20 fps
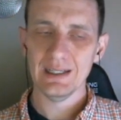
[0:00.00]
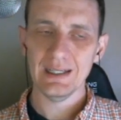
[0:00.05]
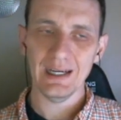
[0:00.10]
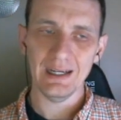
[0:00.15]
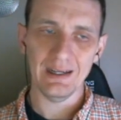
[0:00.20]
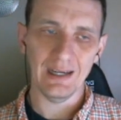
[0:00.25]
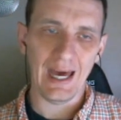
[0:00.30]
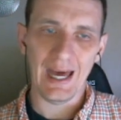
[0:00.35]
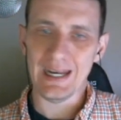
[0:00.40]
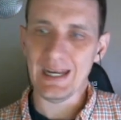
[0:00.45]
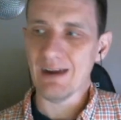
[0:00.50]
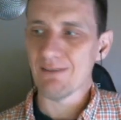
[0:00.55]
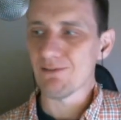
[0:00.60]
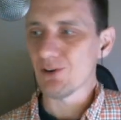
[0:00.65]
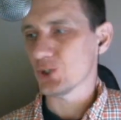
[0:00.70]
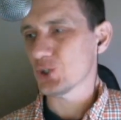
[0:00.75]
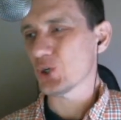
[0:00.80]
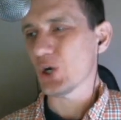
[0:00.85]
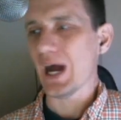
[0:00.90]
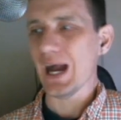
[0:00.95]
I never
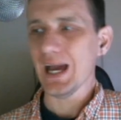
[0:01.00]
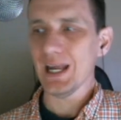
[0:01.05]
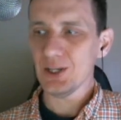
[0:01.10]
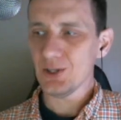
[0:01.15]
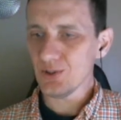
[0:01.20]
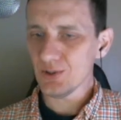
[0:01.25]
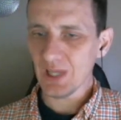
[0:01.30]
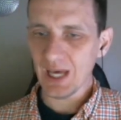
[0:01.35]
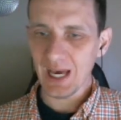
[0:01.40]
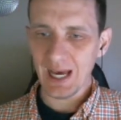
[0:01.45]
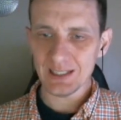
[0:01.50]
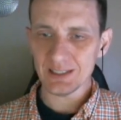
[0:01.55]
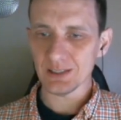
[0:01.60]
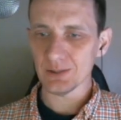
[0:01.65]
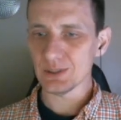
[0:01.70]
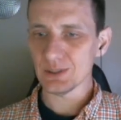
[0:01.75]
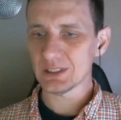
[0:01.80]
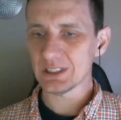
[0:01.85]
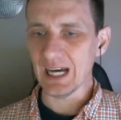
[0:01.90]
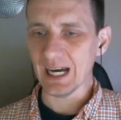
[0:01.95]
try to do that, so
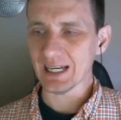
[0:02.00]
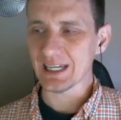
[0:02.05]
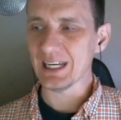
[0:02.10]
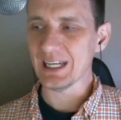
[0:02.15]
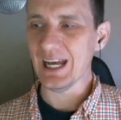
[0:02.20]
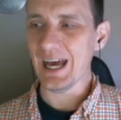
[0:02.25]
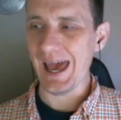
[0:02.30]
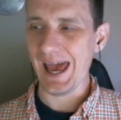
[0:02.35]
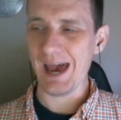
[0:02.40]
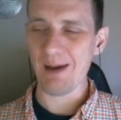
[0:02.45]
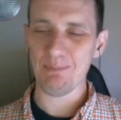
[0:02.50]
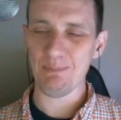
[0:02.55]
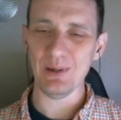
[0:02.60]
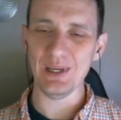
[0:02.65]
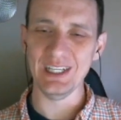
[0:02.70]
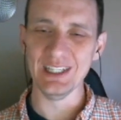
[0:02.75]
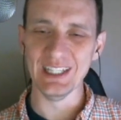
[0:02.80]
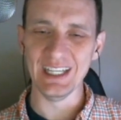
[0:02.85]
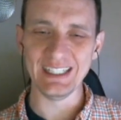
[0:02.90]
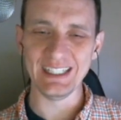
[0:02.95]
it's not going to happen
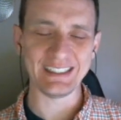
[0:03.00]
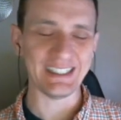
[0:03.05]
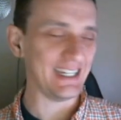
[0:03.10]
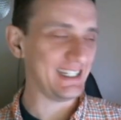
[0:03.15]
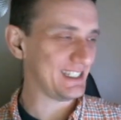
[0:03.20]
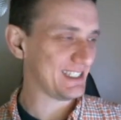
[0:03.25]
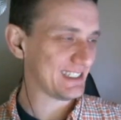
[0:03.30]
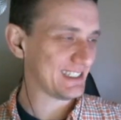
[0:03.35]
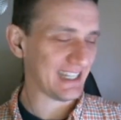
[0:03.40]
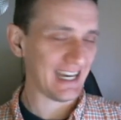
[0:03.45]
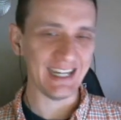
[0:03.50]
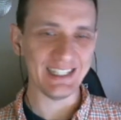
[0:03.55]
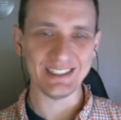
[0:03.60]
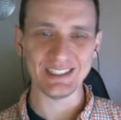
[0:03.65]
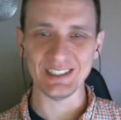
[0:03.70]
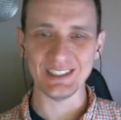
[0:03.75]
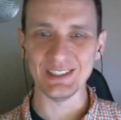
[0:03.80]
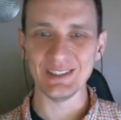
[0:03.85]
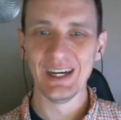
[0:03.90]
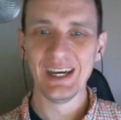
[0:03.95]
unless I decide
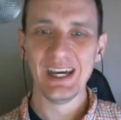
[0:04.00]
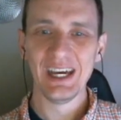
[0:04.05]
to.